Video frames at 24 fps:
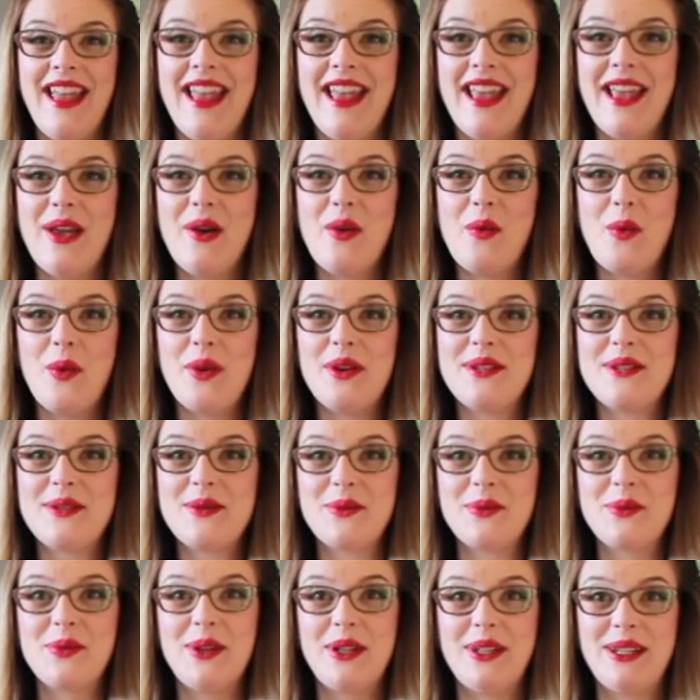It was
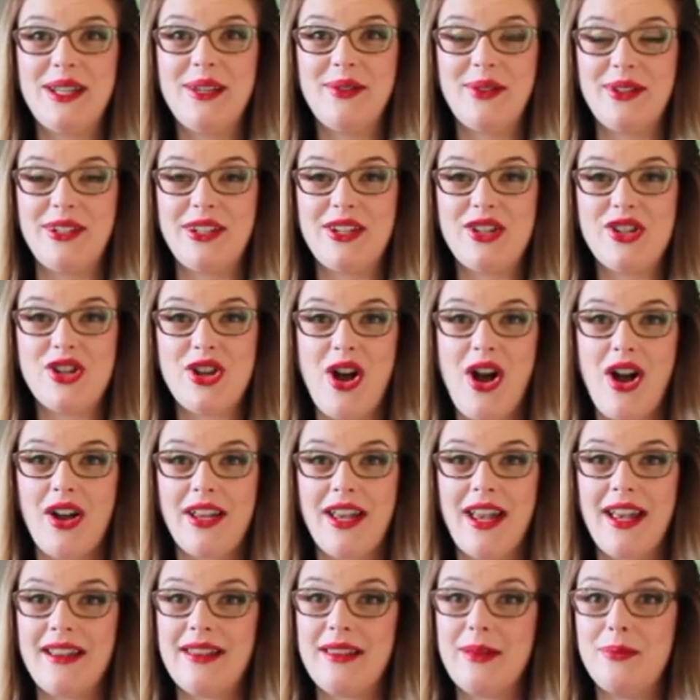really, really
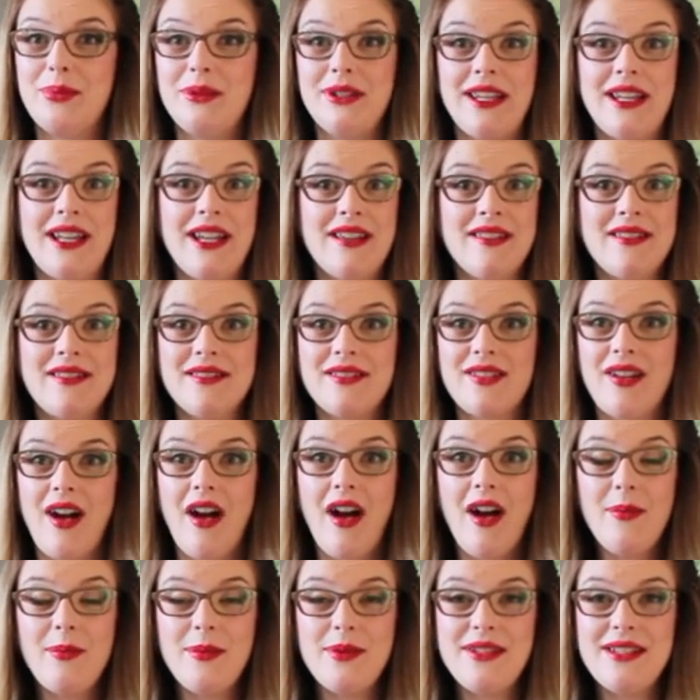shocking. The bleeding
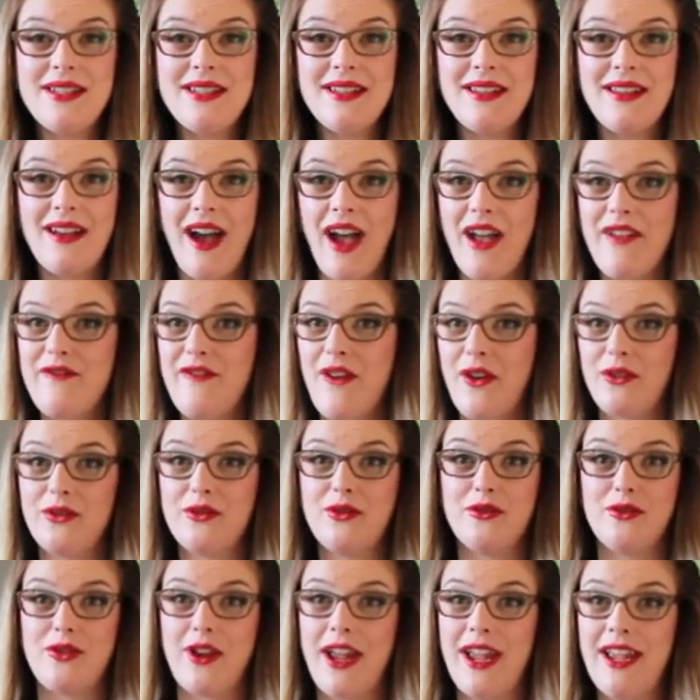stopped. I felt
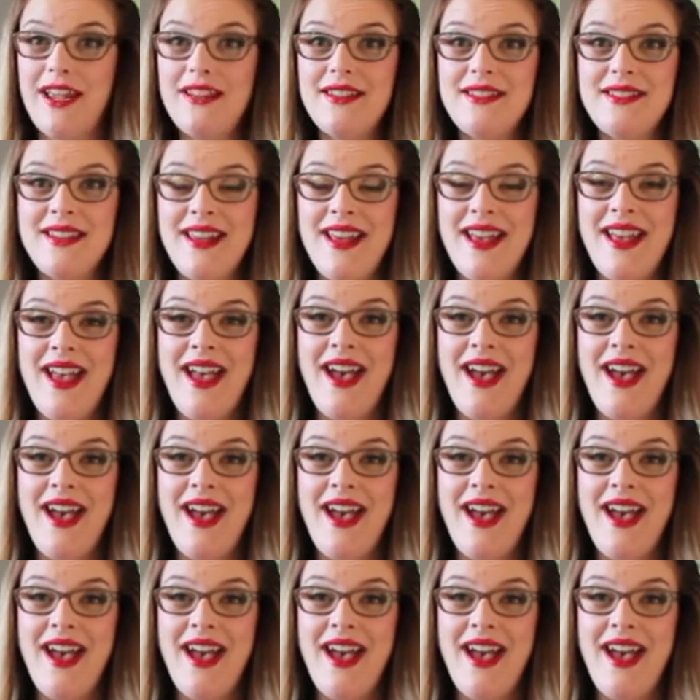great.